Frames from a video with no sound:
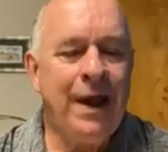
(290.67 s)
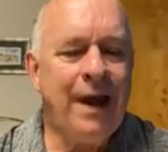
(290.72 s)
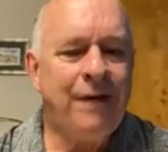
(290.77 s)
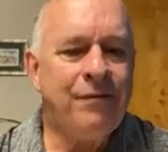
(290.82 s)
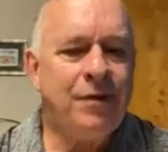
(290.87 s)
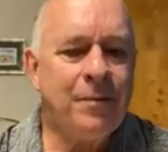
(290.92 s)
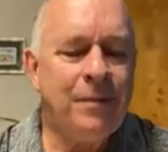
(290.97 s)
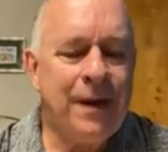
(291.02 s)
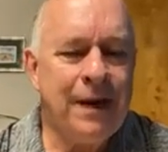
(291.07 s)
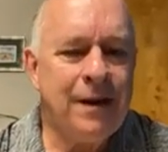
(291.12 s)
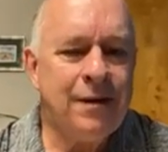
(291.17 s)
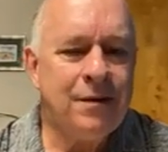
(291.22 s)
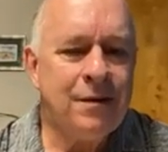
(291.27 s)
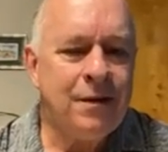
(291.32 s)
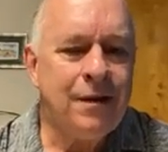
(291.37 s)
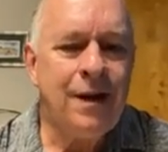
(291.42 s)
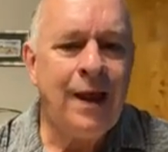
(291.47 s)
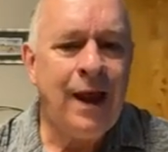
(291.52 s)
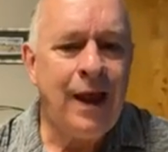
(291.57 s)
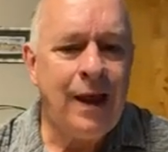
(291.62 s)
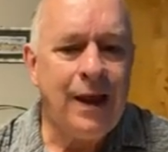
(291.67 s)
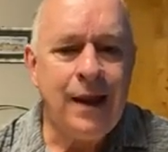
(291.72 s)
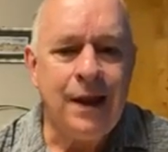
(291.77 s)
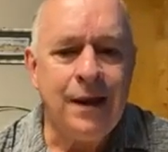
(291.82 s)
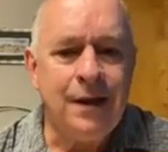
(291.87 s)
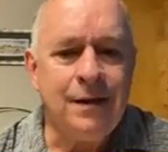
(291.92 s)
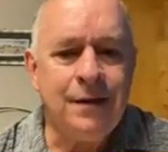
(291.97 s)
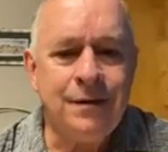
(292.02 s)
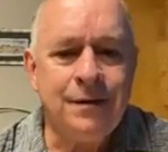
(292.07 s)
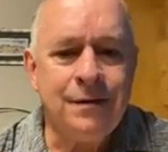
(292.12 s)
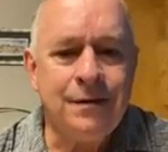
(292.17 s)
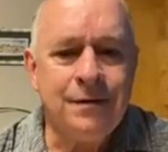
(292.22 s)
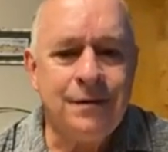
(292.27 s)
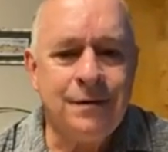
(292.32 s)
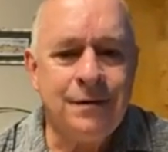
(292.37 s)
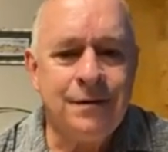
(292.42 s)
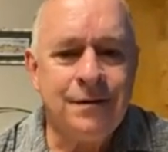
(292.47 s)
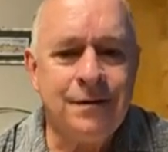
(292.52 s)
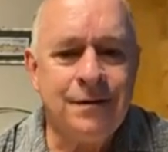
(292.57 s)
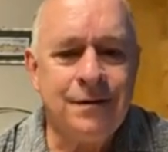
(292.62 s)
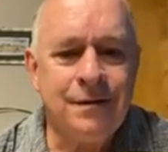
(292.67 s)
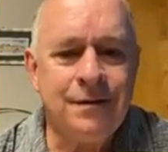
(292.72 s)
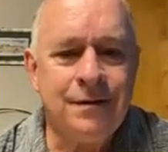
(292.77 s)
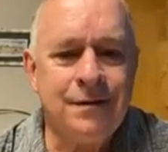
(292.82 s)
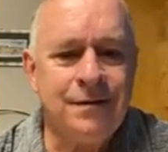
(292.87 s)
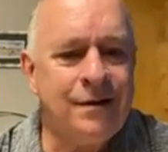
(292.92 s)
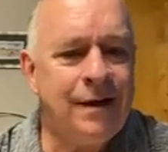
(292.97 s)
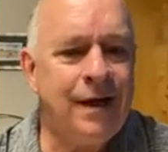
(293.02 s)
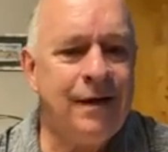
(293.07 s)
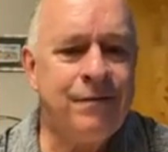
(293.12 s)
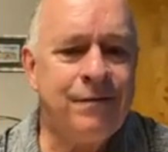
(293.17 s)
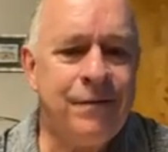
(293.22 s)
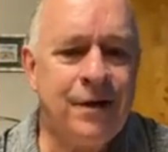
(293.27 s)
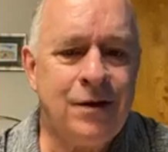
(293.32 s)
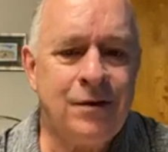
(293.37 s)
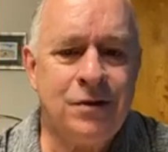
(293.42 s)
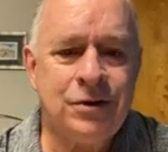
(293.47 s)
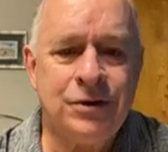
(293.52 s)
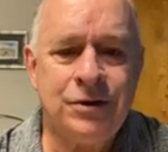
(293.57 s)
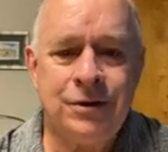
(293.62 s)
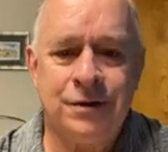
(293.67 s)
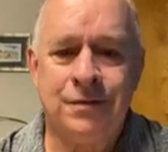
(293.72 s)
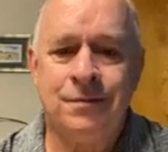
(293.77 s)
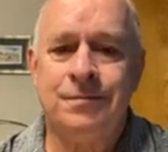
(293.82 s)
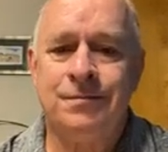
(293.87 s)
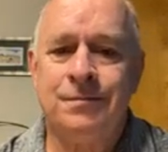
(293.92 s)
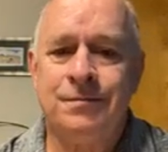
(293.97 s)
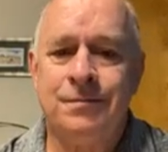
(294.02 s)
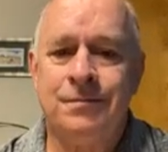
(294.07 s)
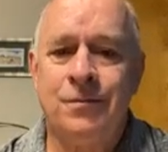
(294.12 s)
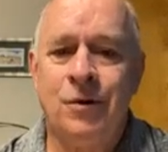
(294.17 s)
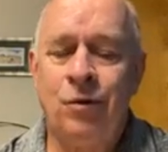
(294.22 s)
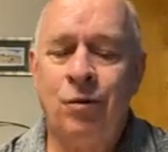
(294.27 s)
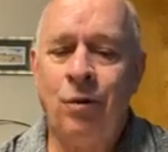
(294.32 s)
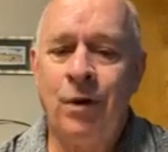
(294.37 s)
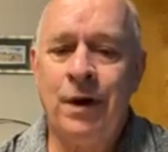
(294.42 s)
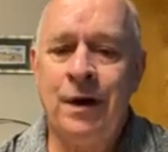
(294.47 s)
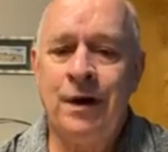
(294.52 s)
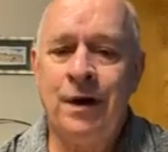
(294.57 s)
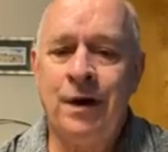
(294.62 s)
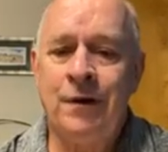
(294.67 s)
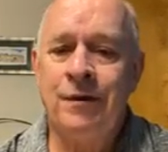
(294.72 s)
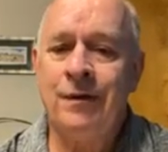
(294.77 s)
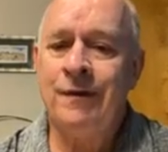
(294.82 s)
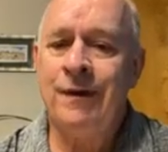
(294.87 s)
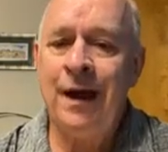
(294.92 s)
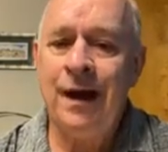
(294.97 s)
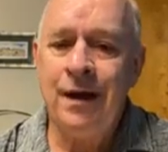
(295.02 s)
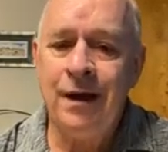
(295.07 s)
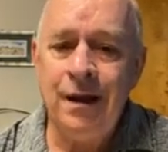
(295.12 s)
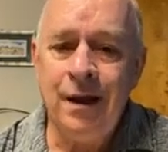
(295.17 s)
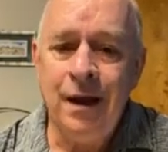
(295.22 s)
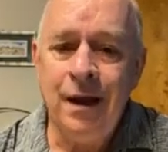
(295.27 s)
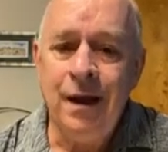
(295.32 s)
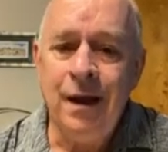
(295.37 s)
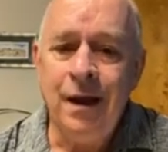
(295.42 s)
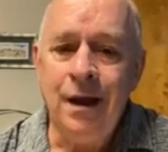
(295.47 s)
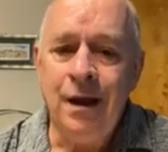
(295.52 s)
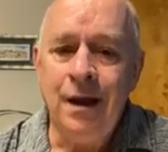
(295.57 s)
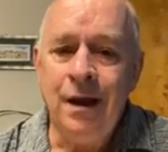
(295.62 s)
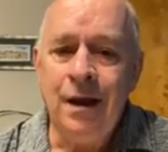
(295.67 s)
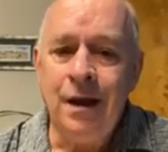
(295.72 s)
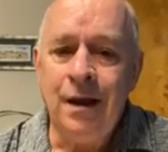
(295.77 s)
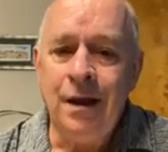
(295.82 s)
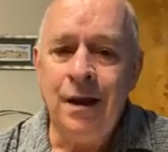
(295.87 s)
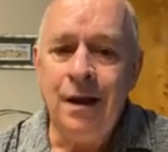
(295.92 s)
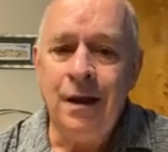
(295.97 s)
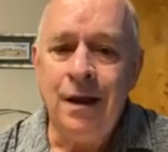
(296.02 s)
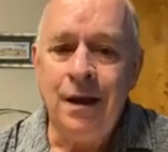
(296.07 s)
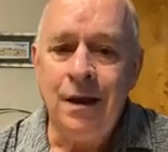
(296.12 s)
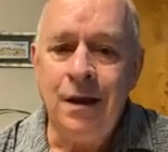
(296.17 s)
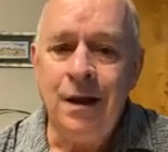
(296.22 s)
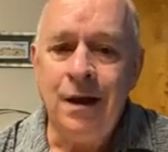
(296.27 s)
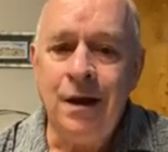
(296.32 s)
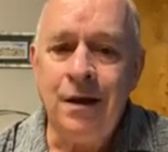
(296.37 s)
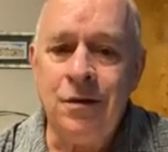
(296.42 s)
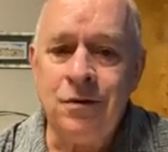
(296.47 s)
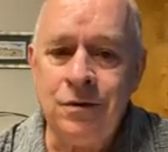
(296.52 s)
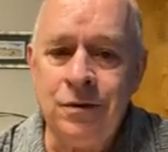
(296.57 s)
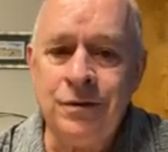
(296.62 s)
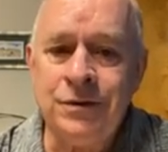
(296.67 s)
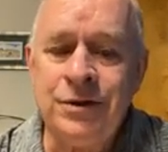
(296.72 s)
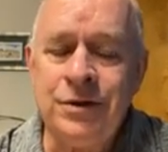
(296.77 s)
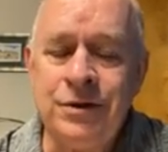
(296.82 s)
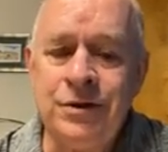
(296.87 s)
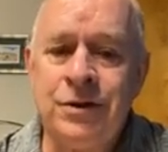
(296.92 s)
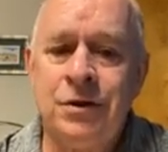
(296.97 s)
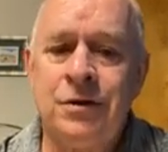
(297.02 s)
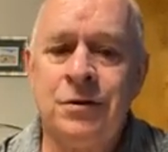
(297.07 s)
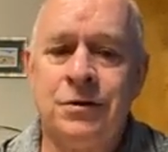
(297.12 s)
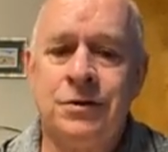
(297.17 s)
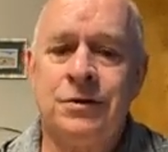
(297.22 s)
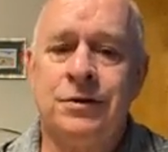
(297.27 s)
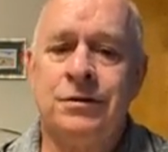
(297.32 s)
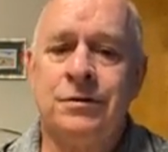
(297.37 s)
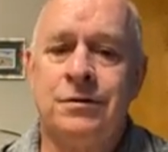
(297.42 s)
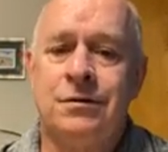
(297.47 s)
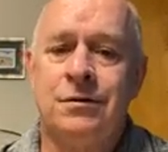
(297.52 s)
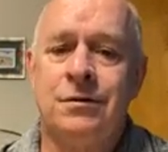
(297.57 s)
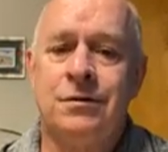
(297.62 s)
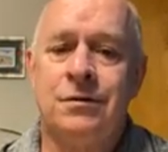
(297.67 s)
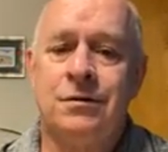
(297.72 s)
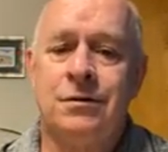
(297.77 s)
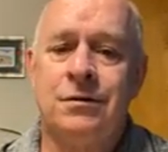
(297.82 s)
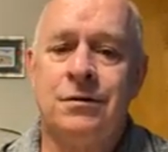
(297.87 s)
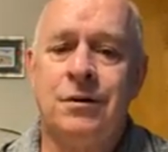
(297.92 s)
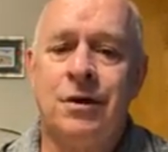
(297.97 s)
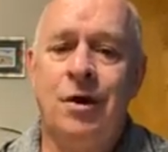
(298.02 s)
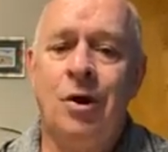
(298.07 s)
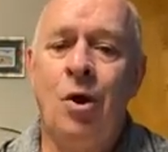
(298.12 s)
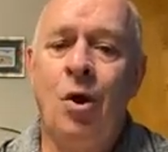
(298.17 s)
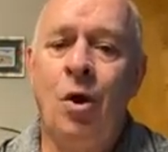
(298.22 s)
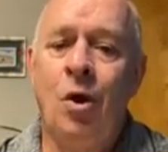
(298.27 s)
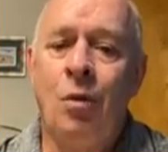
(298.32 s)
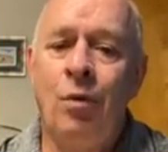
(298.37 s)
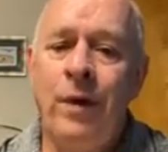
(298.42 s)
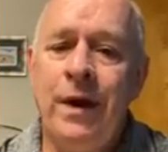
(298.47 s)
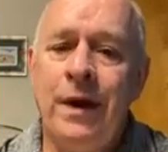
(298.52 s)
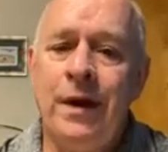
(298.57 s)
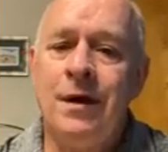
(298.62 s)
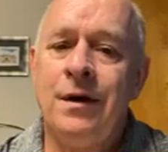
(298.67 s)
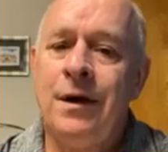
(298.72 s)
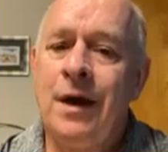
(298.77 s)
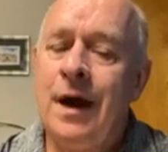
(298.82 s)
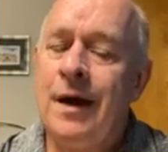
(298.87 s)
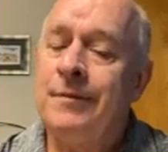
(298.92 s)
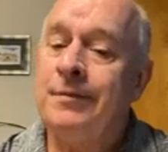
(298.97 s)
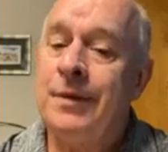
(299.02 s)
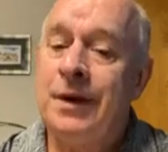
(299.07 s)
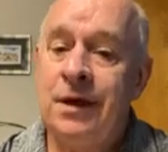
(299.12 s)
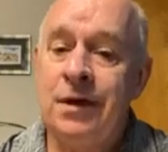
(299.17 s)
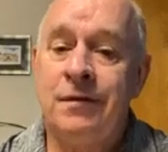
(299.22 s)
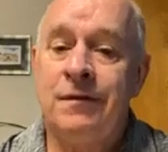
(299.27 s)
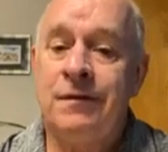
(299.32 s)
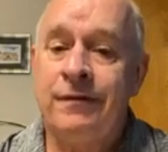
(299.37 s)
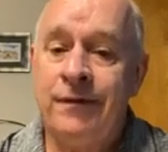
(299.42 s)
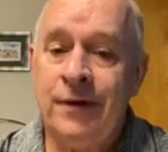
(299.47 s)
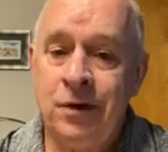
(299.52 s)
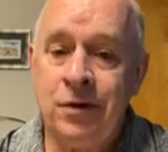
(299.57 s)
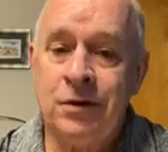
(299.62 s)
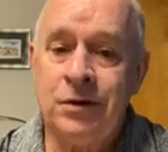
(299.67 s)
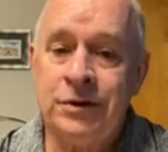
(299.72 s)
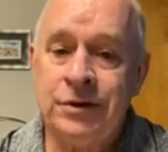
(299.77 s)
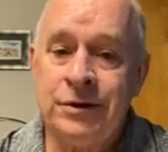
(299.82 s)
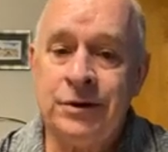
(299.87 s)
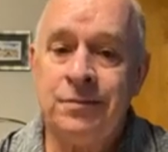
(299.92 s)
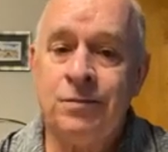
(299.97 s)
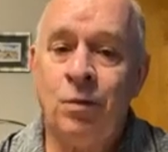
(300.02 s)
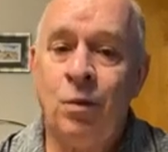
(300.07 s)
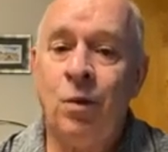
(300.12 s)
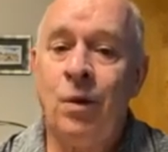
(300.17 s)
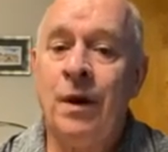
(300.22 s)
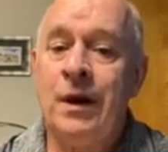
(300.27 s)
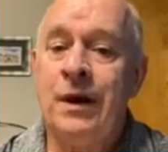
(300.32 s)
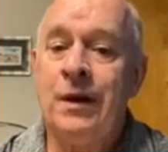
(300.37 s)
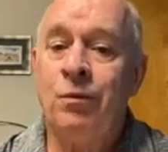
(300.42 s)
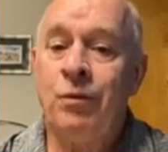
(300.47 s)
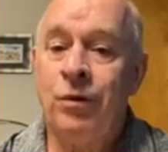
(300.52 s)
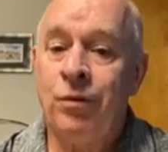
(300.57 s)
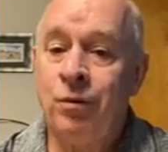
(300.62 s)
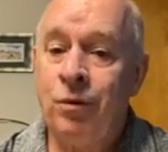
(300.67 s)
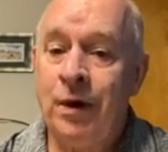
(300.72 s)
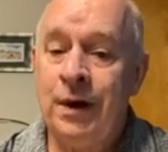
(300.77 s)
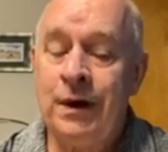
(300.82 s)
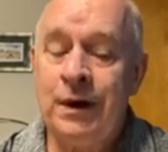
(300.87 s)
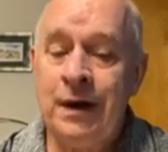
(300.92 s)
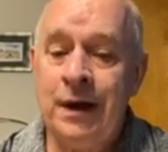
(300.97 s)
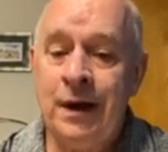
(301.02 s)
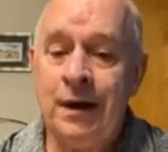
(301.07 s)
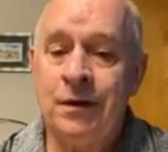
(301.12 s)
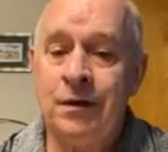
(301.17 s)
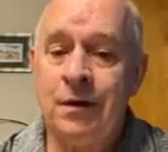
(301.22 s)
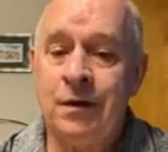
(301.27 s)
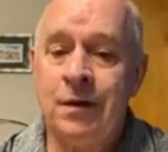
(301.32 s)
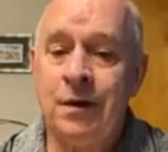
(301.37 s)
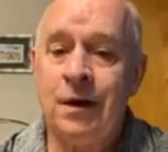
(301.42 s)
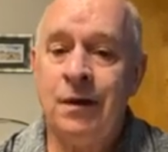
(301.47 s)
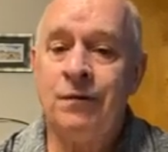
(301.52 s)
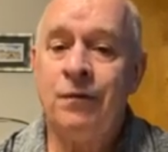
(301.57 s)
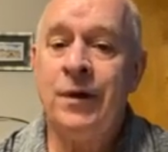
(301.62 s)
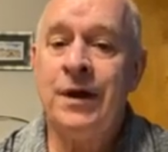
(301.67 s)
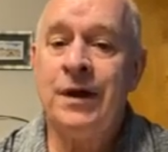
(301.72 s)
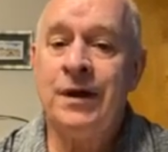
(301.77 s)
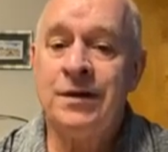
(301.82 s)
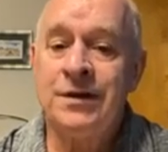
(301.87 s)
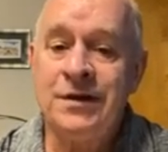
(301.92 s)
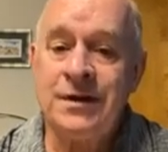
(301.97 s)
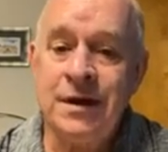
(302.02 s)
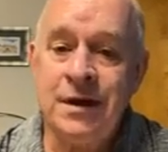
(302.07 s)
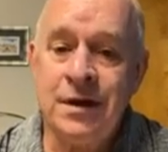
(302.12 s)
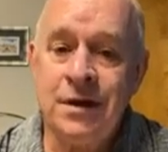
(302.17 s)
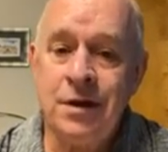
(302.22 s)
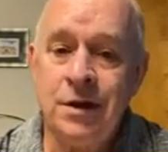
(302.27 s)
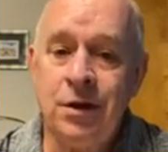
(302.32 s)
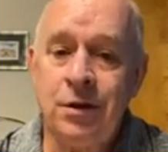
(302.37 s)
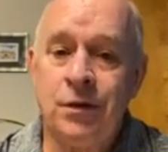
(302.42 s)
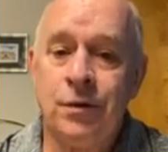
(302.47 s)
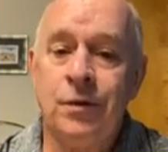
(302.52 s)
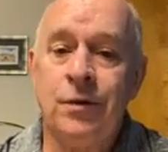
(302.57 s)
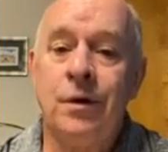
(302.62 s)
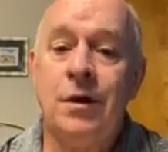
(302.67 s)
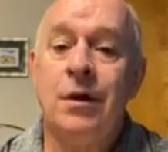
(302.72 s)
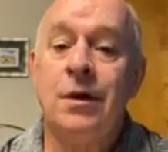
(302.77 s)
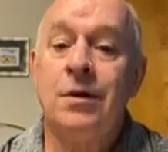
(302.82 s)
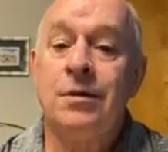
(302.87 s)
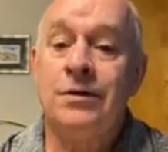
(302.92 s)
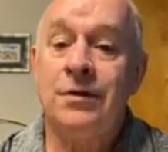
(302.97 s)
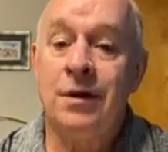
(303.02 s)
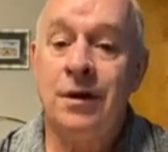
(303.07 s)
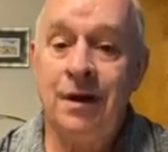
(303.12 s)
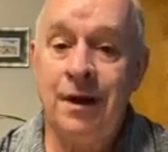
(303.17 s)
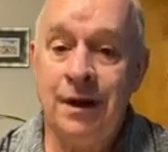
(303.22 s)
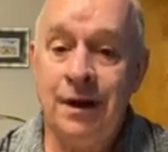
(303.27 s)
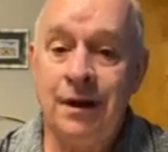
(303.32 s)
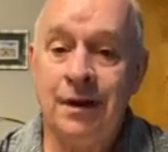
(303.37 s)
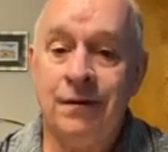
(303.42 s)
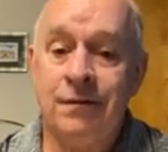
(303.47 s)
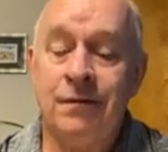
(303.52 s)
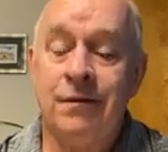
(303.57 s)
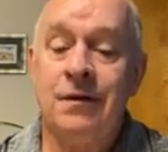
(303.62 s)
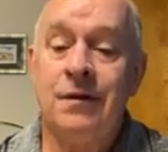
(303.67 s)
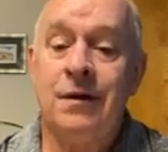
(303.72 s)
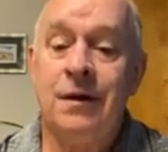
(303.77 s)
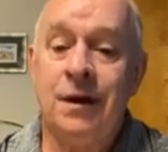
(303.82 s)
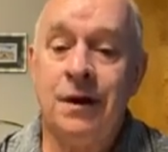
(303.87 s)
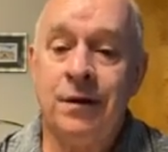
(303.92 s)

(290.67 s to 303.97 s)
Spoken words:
We have to be in the light to have fellowship with one another. And that includes the church. We cannot be in fellowship one with one another if we continue to live